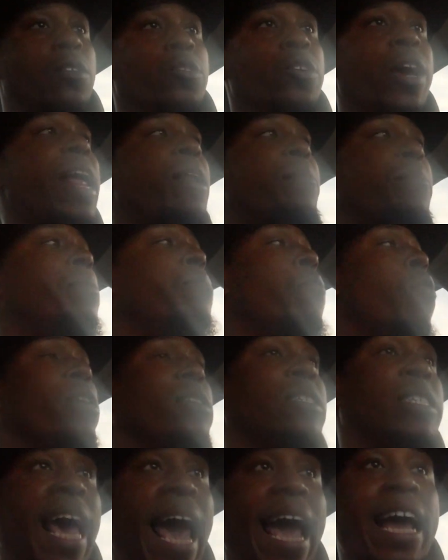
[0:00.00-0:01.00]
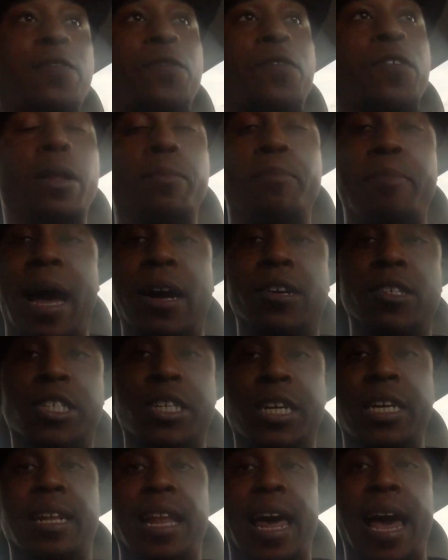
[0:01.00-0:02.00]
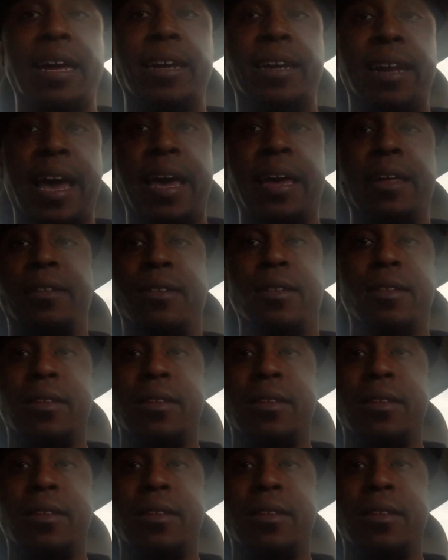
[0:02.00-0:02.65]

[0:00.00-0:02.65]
You got to be more tactful about shit like that.